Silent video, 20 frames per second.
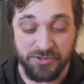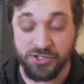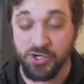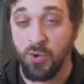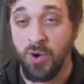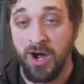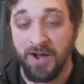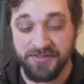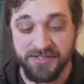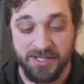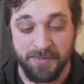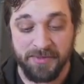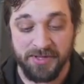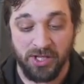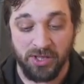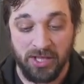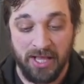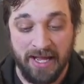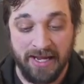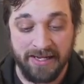show off some of
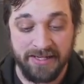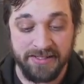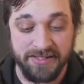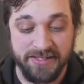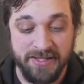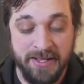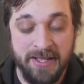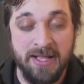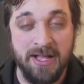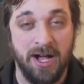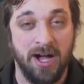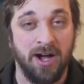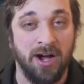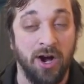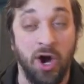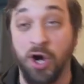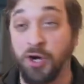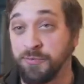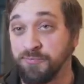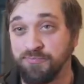the lines.
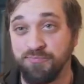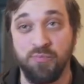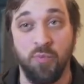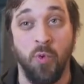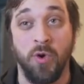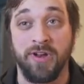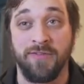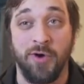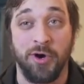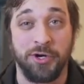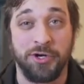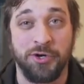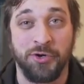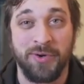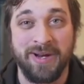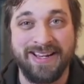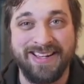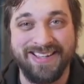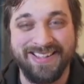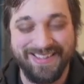One of our
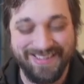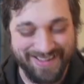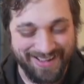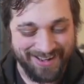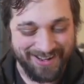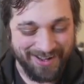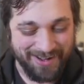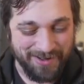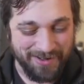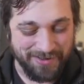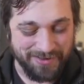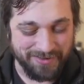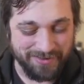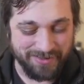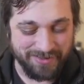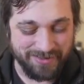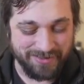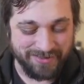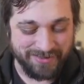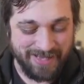Crick
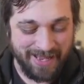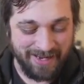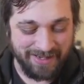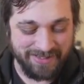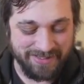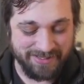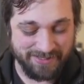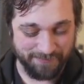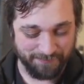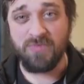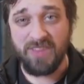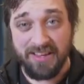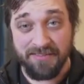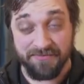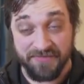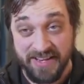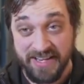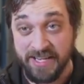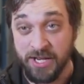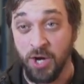decks
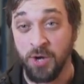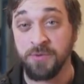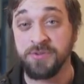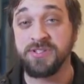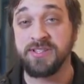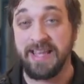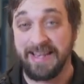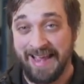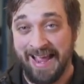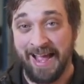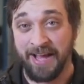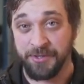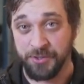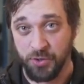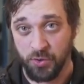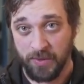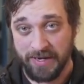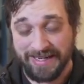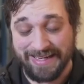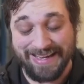videos that had
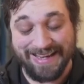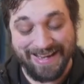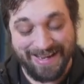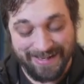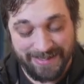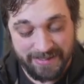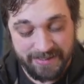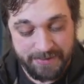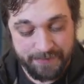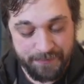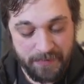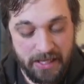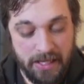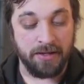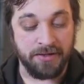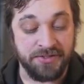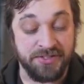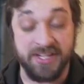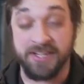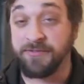Crick in it
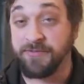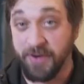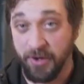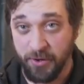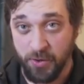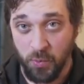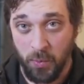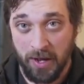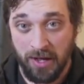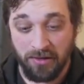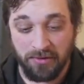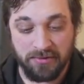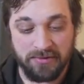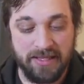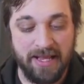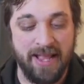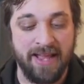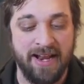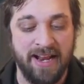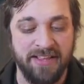did very
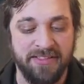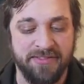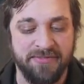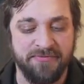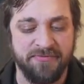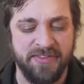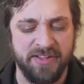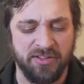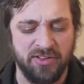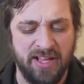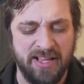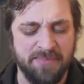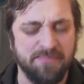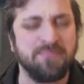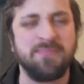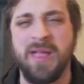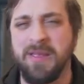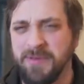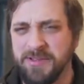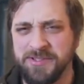well, and I feel like
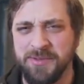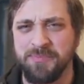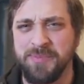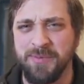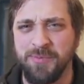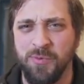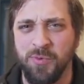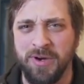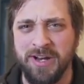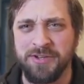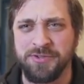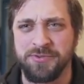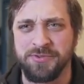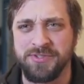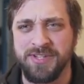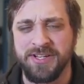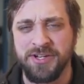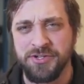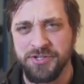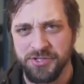maybe some people were
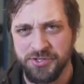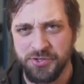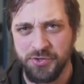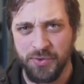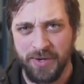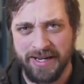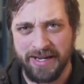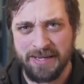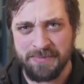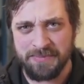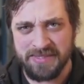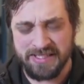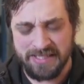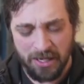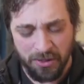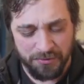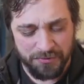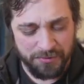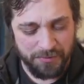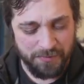interested in just Crick
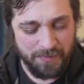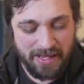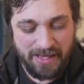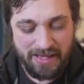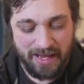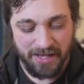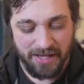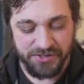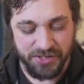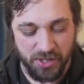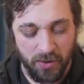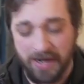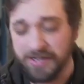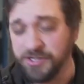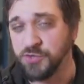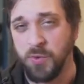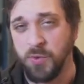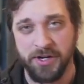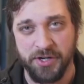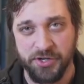himself, and so I
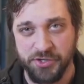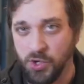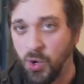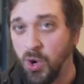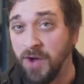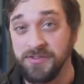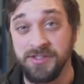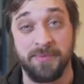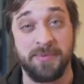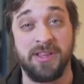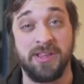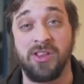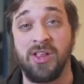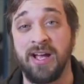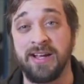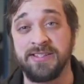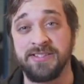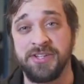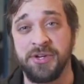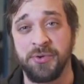just wanted to show off some of the
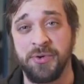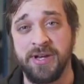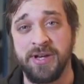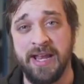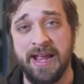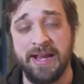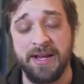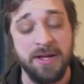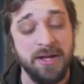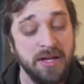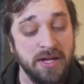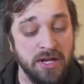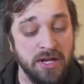lines here today